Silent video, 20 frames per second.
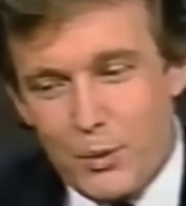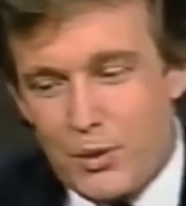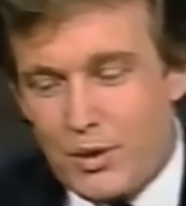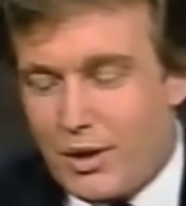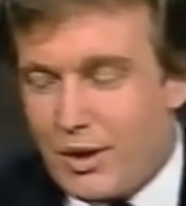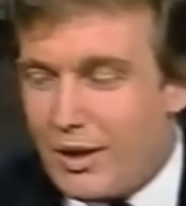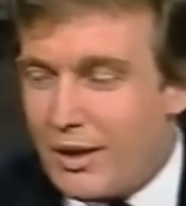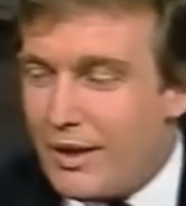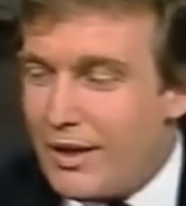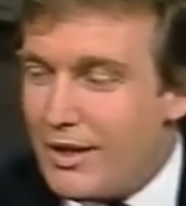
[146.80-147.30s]

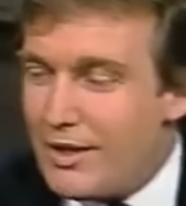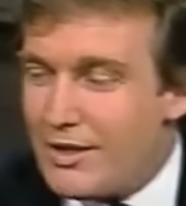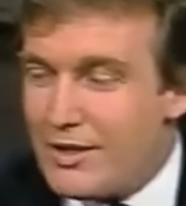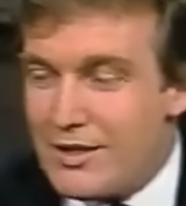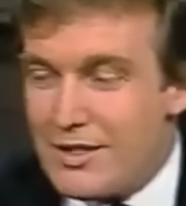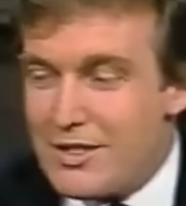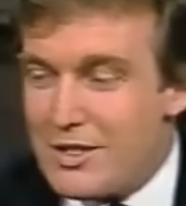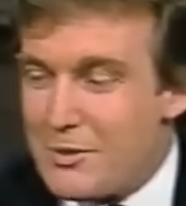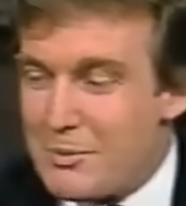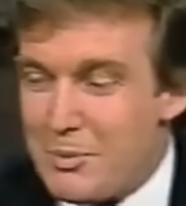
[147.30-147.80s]
Well, I hate
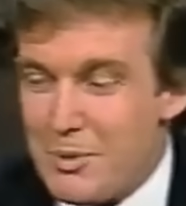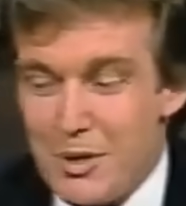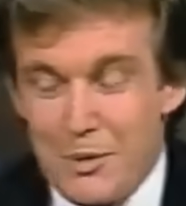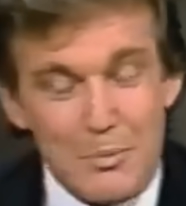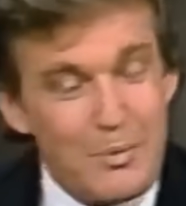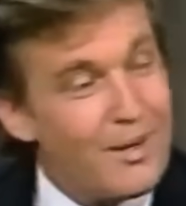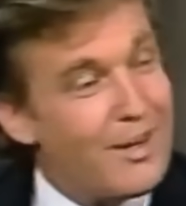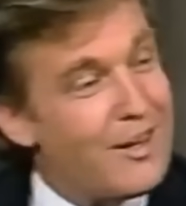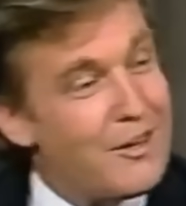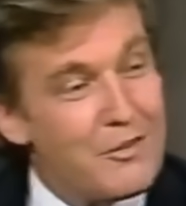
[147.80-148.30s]
to
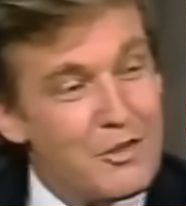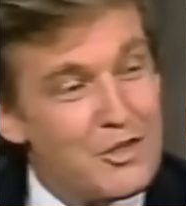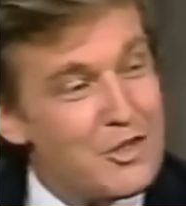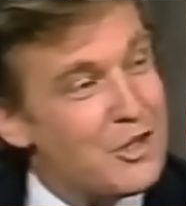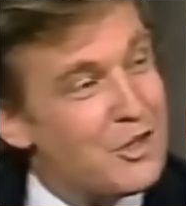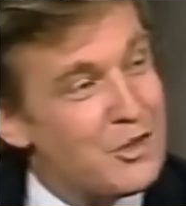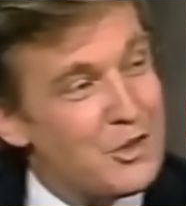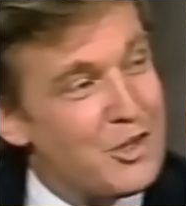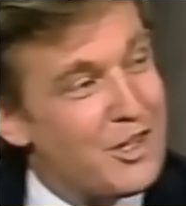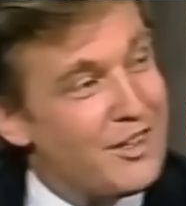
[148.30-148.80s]
disappoint, but I have
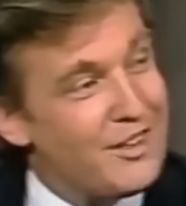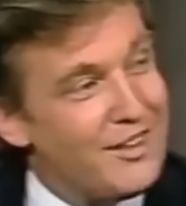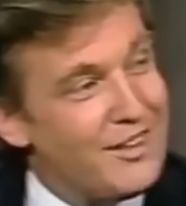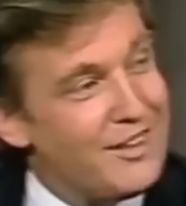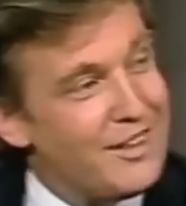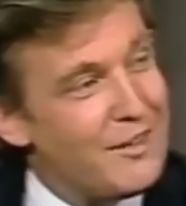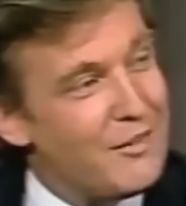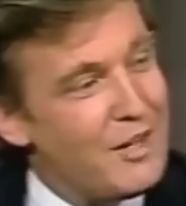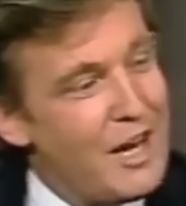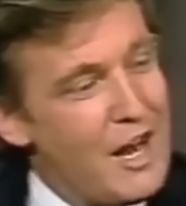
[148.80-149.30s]
zero
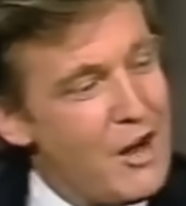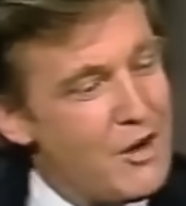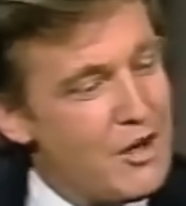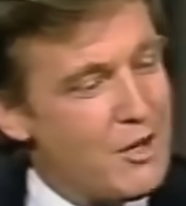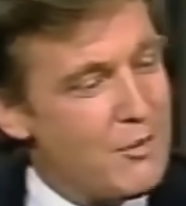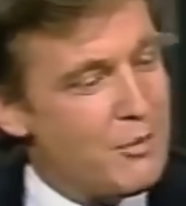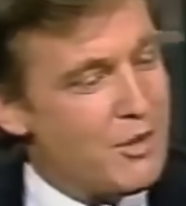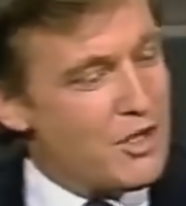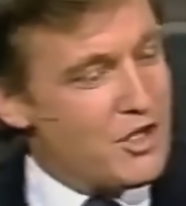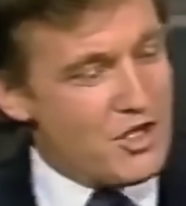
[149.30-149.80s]
idea, David. How
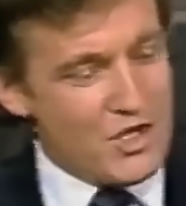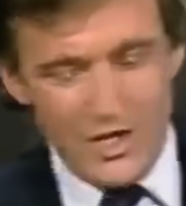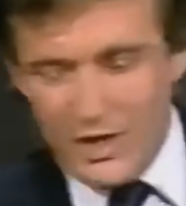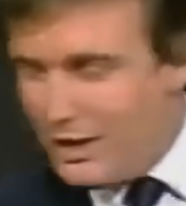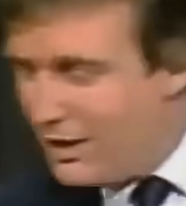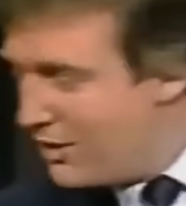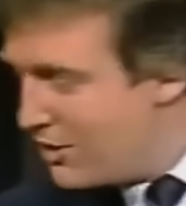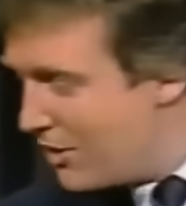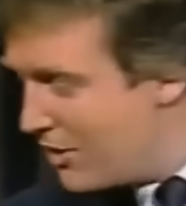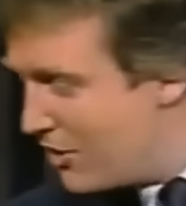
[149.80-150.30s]
come this
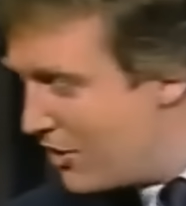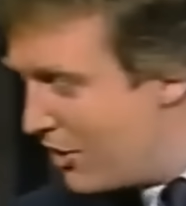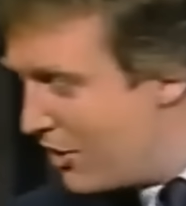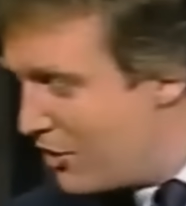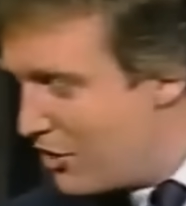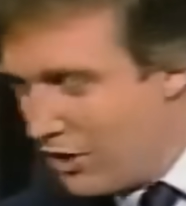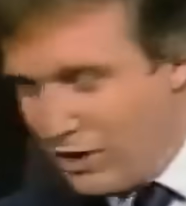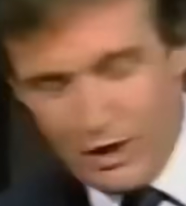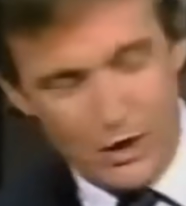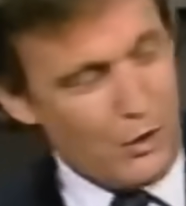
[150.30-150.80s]
seat is at
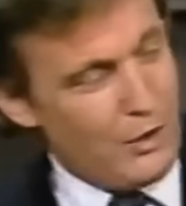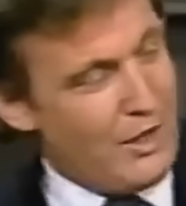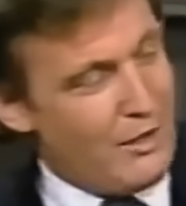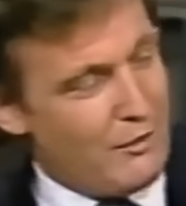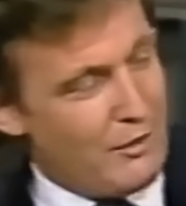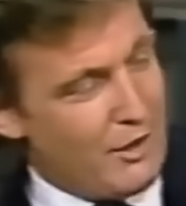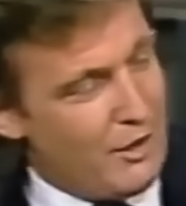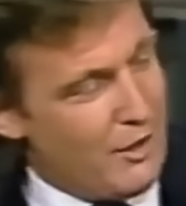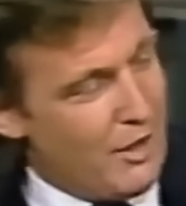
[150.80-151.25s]
such a low level?